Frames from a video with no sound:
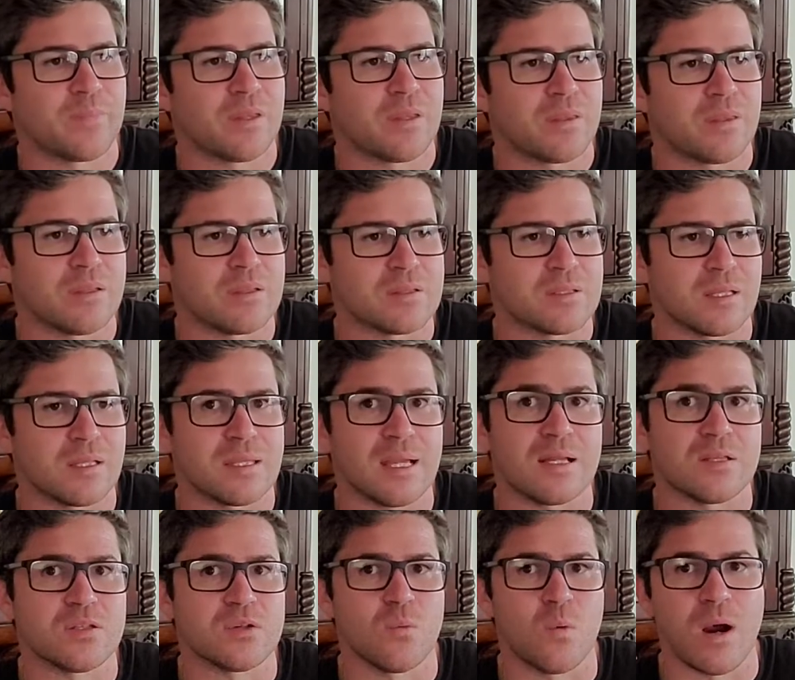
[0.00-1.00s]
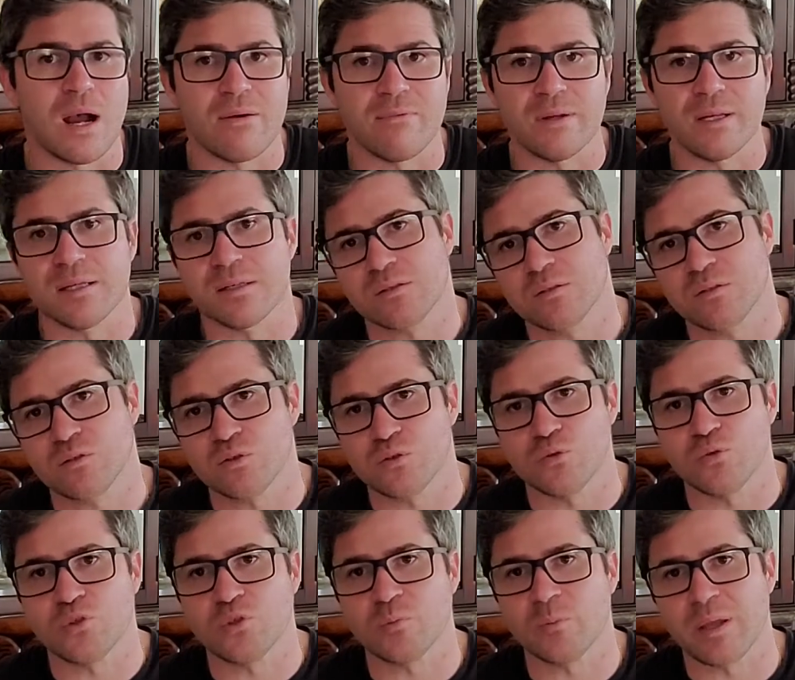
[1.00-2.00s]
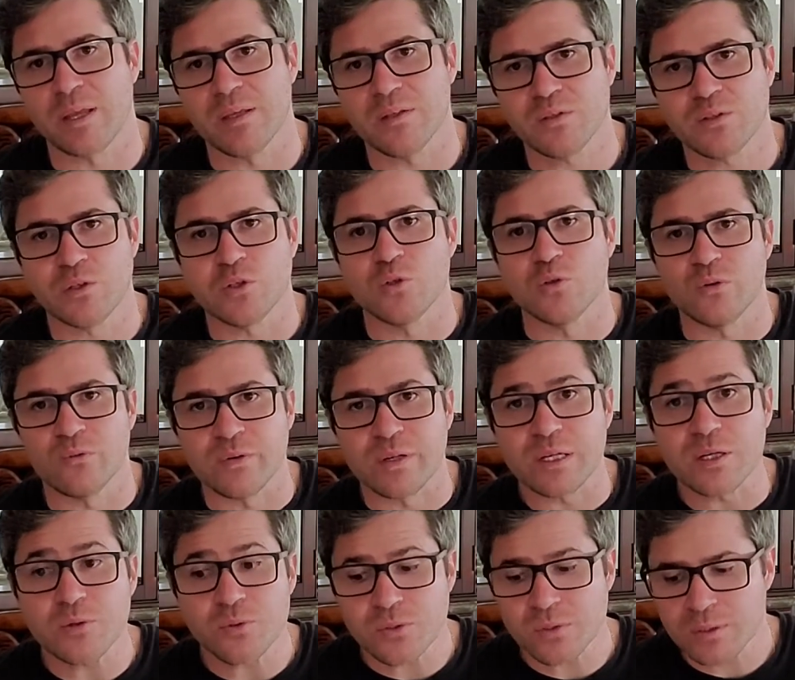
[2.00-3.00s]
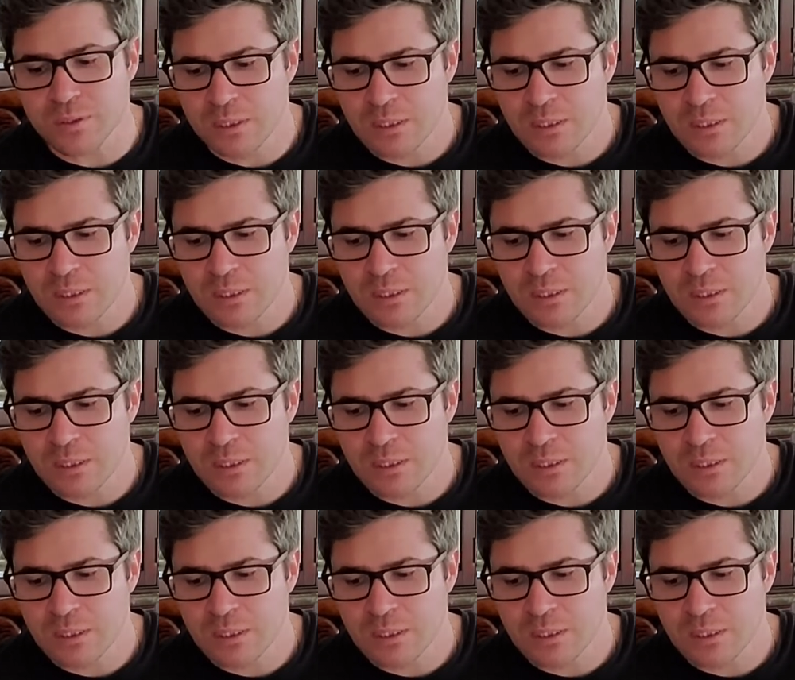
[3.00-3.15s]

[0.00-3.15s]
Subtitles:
things like that, so we'll have a nice new space to do the videos.